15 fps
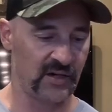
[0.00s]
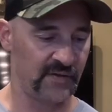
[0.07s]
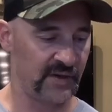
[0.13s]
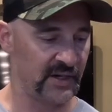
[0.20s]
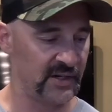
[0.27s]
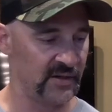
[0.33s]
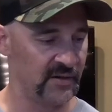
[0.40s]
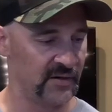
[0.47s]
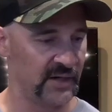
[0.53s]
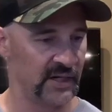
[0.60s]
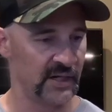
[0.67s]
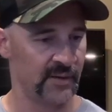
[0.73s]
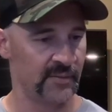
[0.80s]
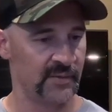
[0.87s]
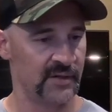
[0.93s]
If I do end
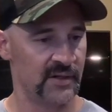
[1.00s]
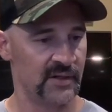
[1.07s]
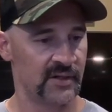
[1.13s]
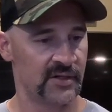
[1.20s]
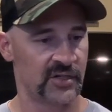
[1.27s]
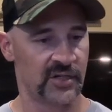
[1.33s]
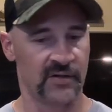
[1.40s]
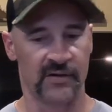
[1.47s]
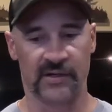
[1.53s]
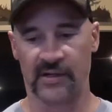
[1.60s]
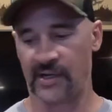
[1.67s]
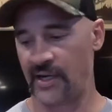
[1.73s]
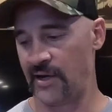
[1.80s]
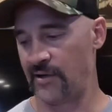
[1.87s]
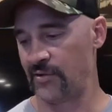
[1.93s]
up shooting an
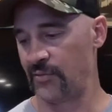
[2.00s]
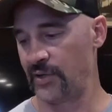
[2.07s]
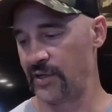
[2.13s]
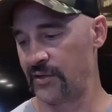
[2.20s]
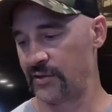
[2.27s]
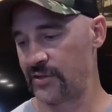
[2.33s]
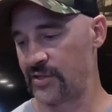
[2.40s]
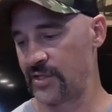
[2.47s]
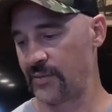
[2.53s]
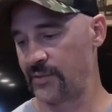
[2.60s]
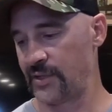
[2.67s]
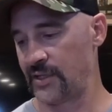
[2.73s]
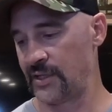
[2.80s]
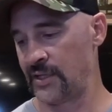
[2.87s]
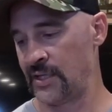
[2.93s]
iron will or
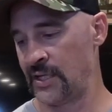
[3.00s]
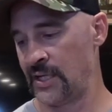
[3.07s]
something,